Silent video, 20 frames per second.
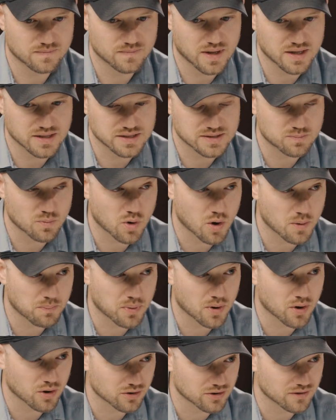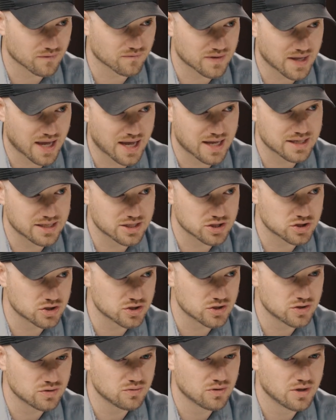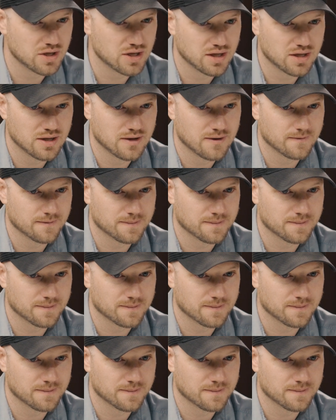a small part of that issue. Mm-hmm.